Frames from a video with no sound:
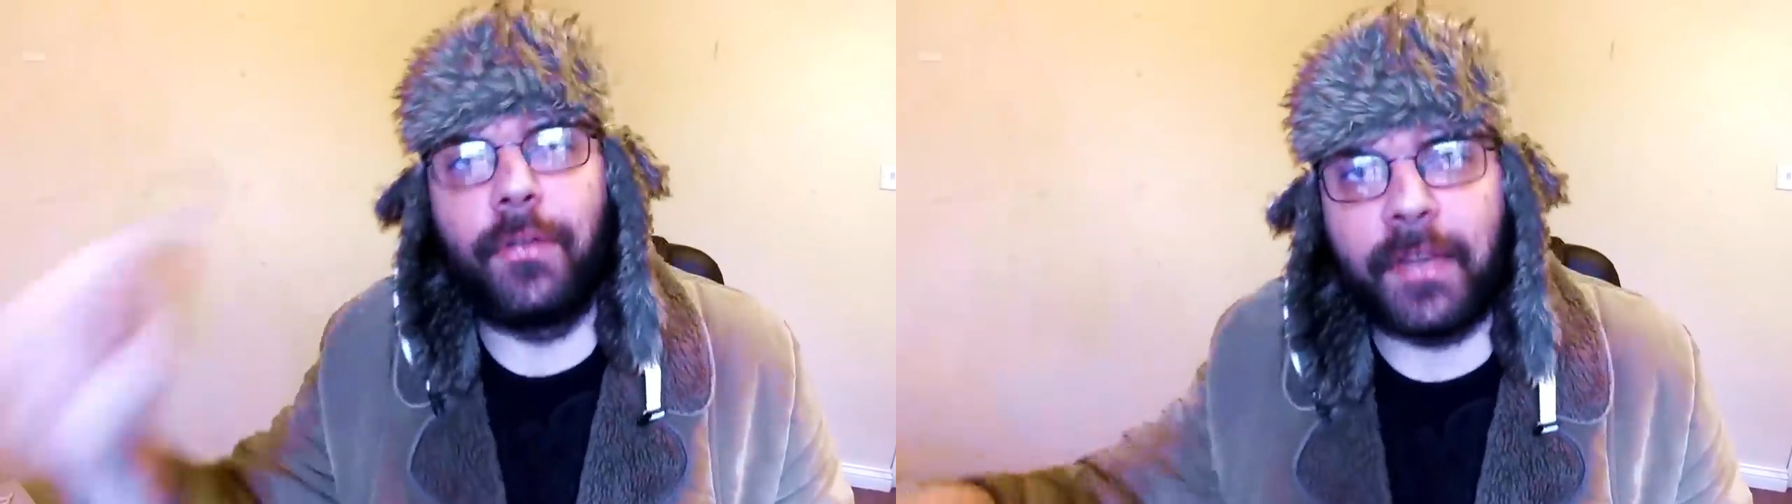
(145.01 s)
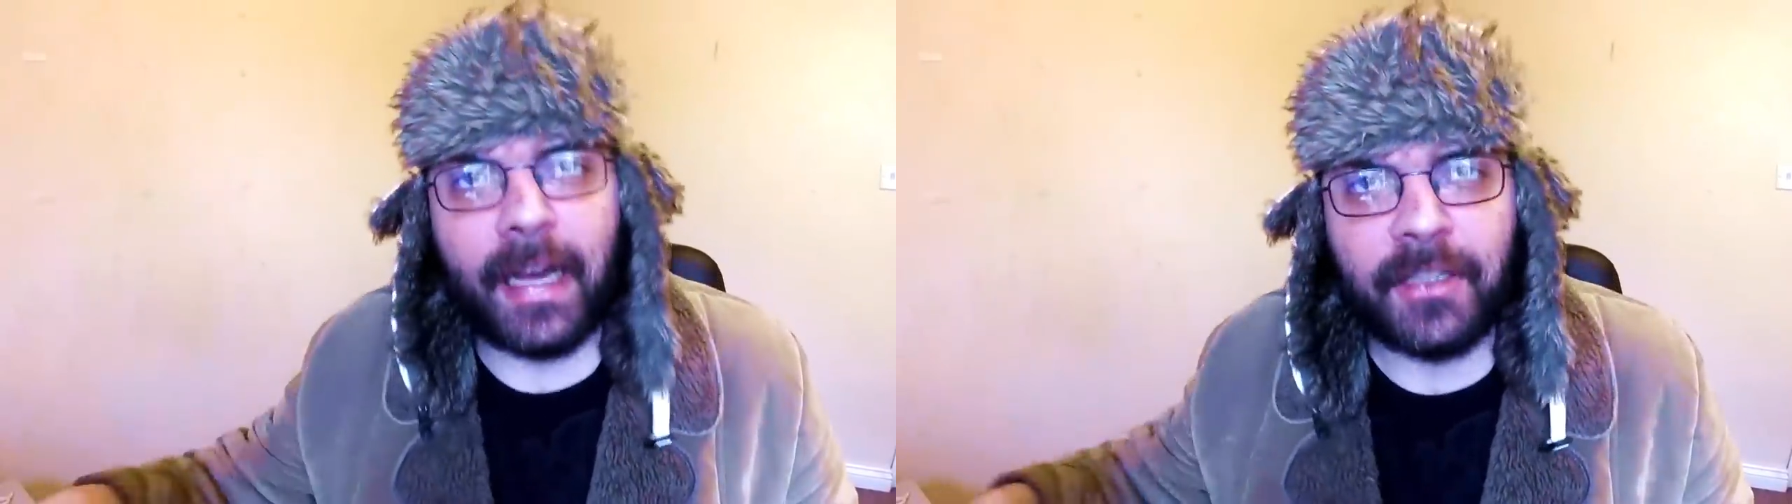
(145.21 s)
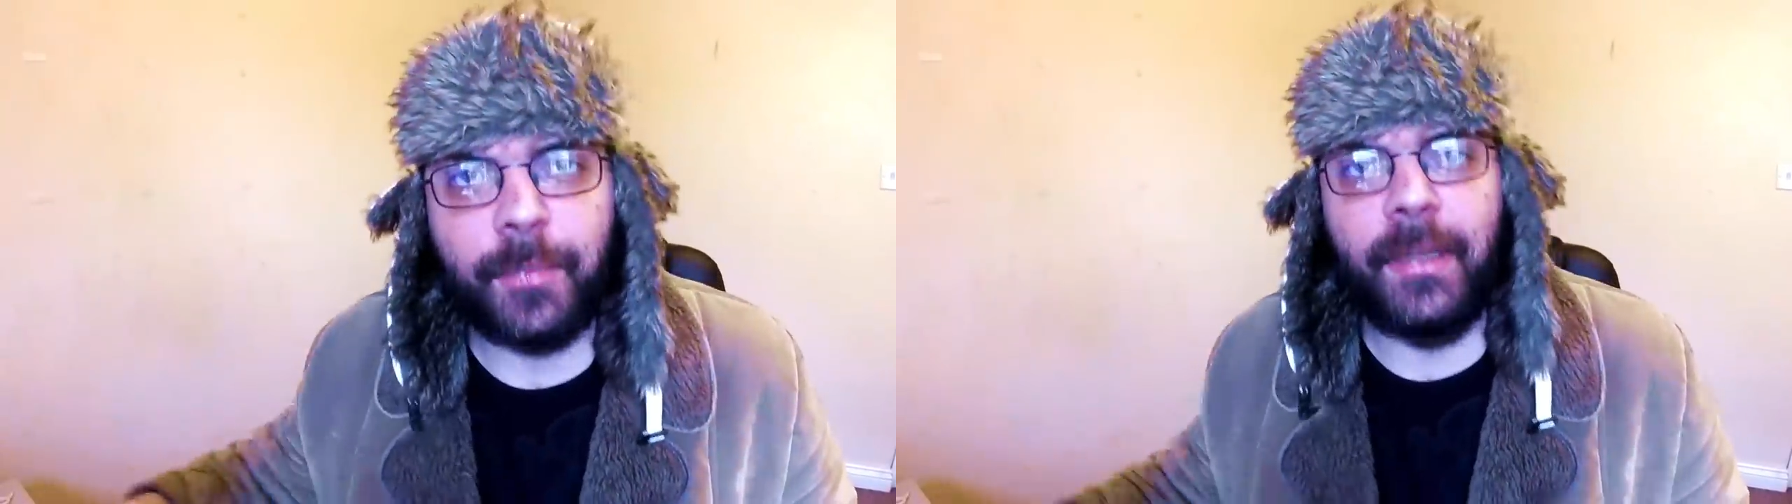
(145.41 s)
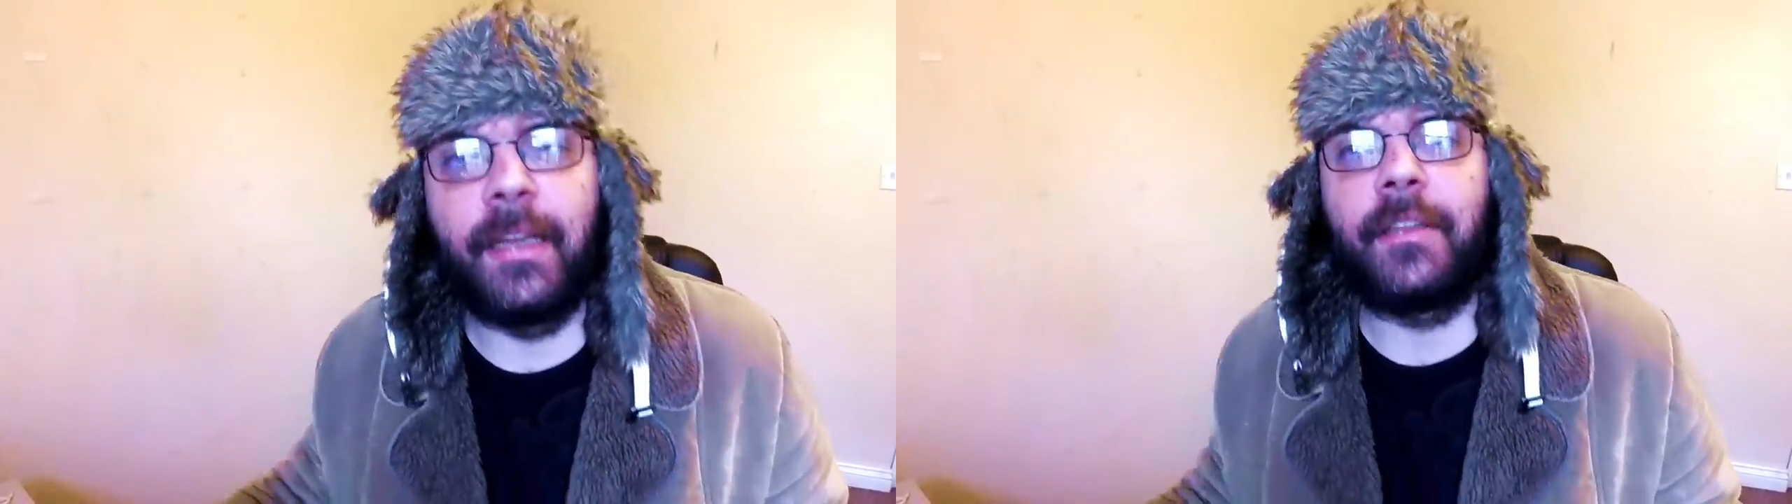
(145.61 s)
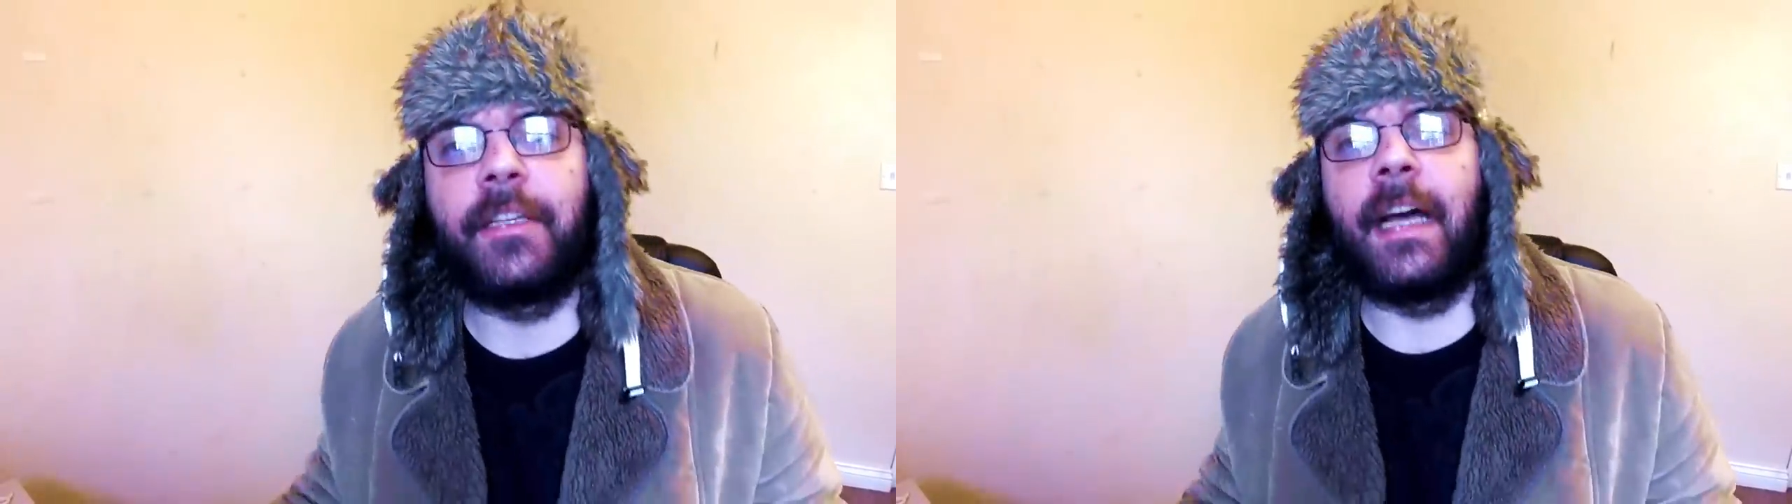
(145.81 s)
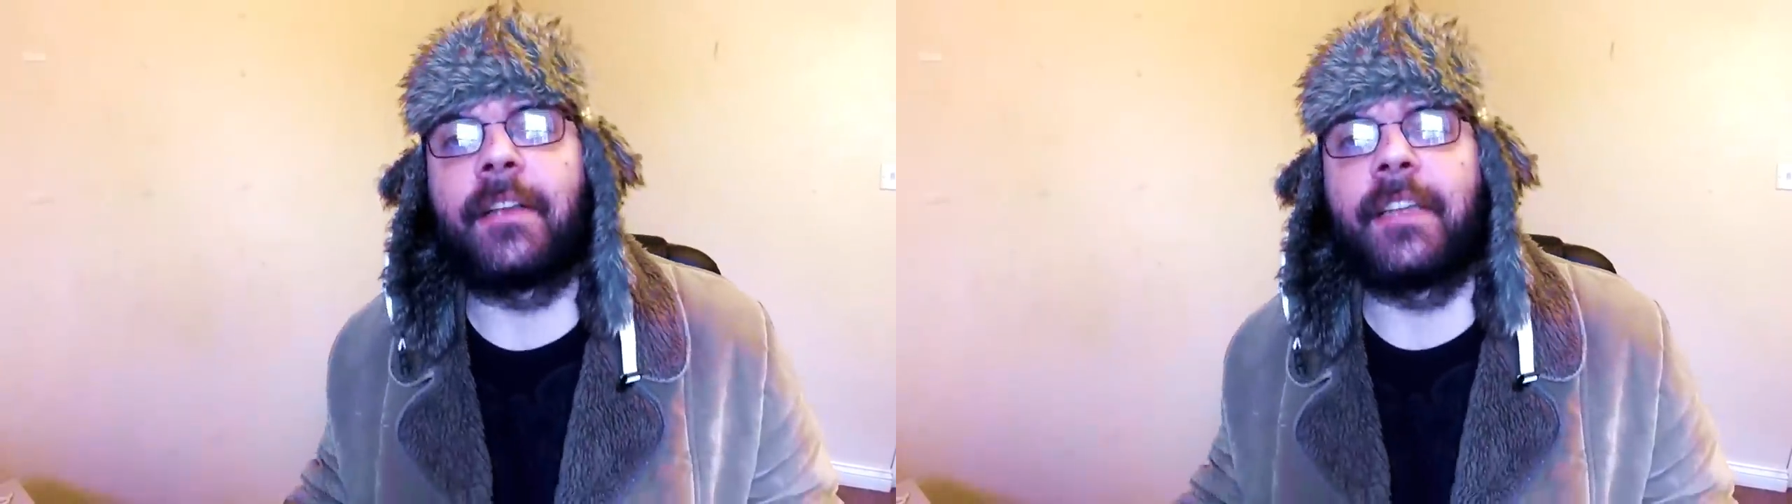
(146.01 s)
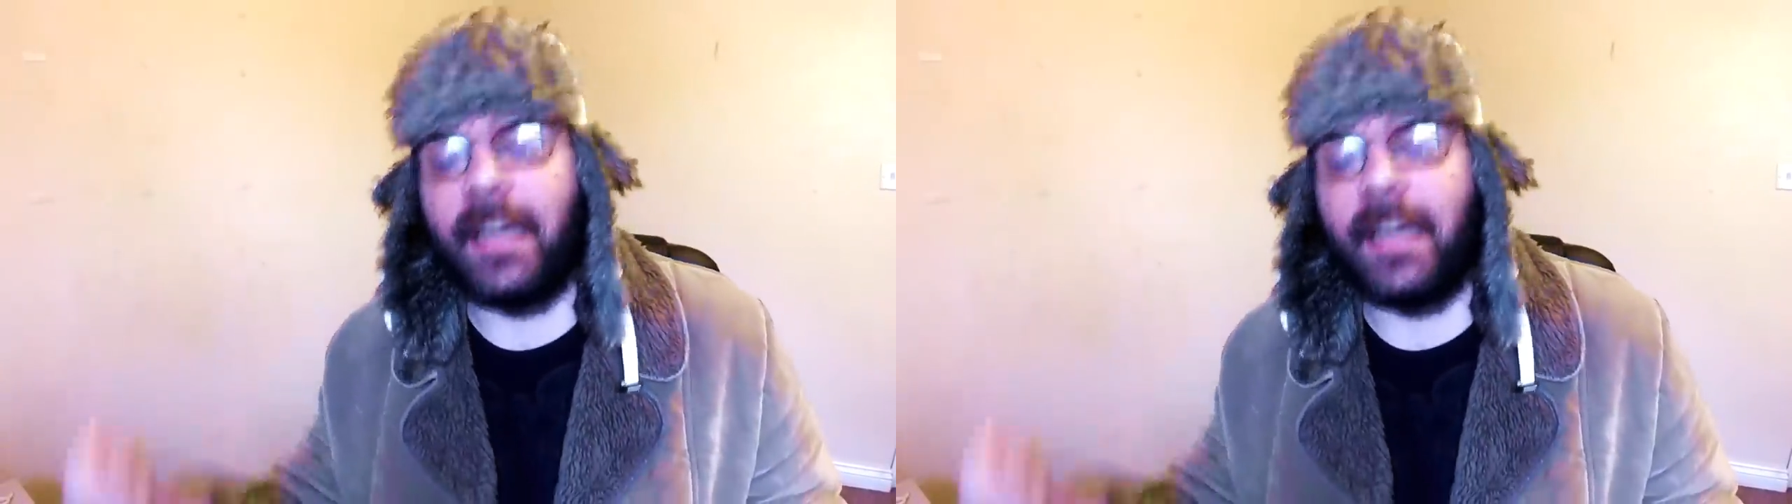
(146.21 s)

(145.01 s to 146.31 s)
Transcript: of cats being attacked.